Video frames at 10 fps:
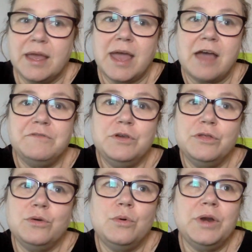Have you
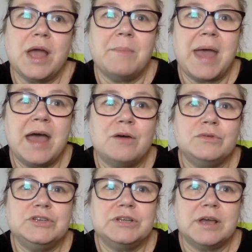thought
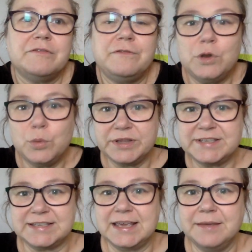about
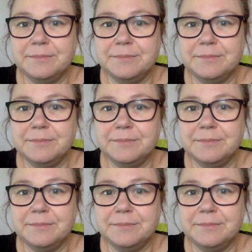fluency?